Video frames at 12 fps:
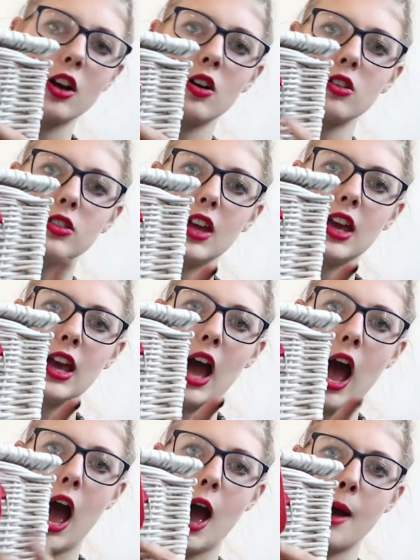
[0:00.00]
I got the
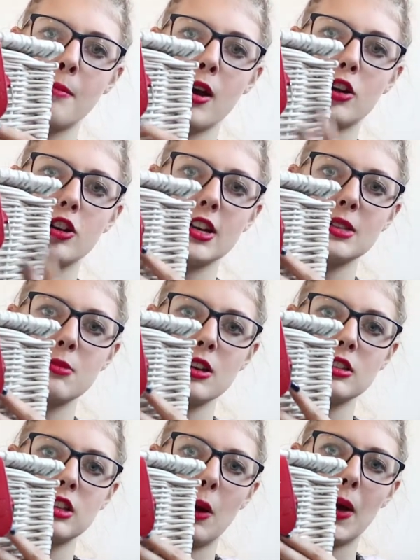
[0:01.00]
um,
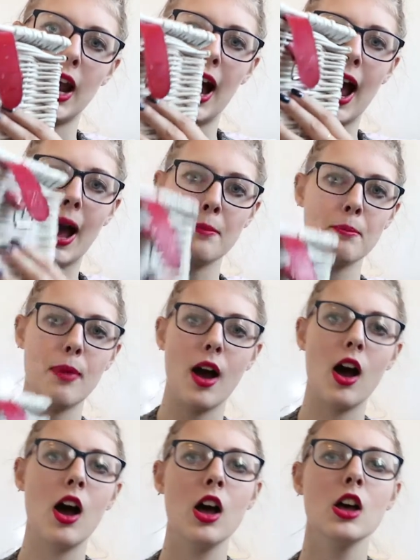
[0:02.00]
Christmas Zoella
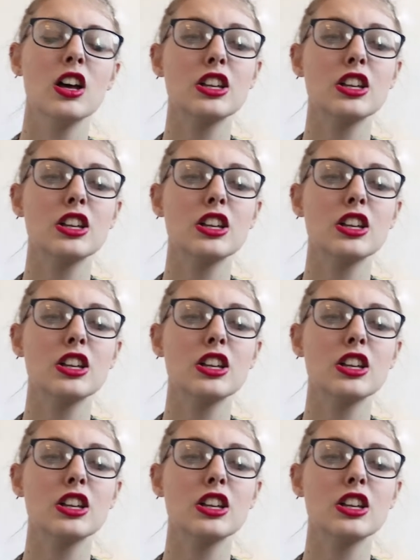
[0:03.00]
hamper.